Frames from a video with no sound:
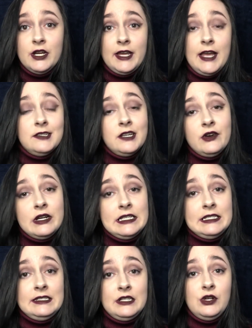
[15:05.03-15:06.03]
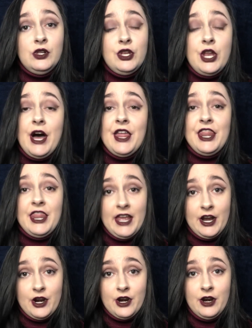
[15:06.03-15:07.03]
Kaysera is still not
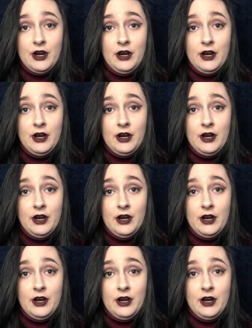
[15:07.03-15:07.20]
there.